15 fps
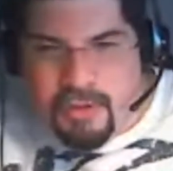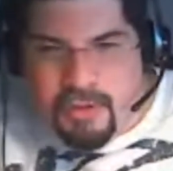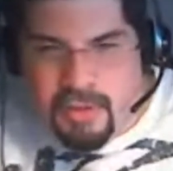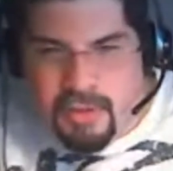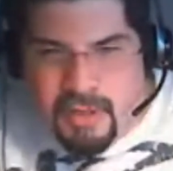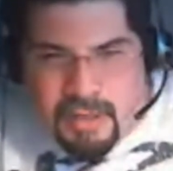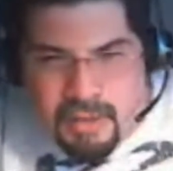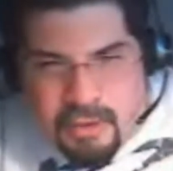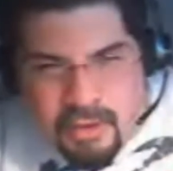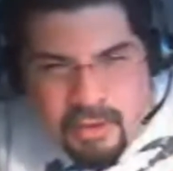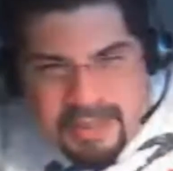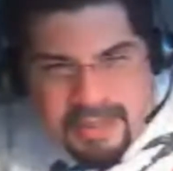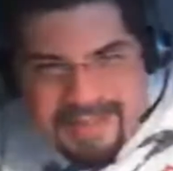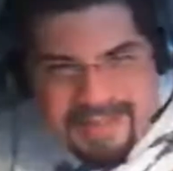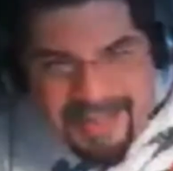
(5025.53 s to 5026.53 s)
are you going
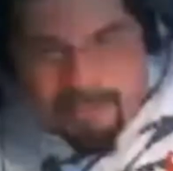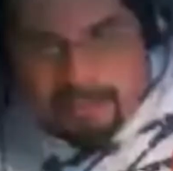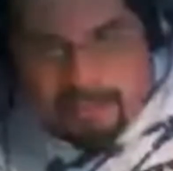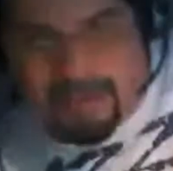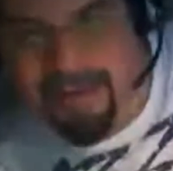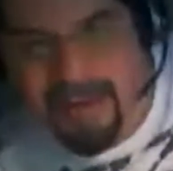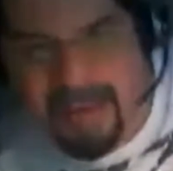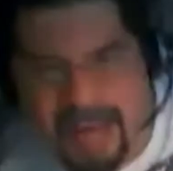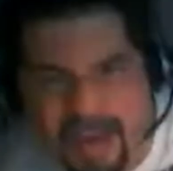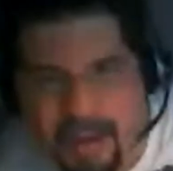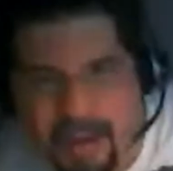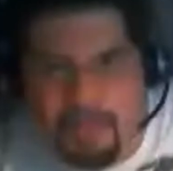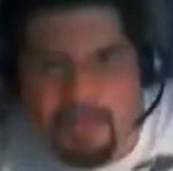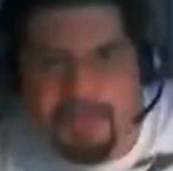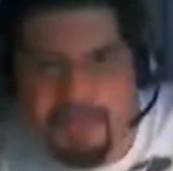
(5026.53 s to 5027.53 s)
to tell him about
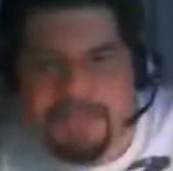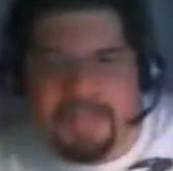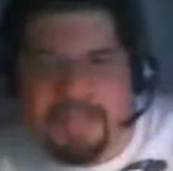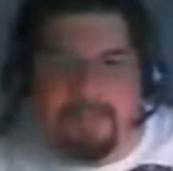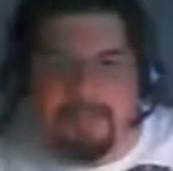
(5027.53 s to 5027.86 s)
our escape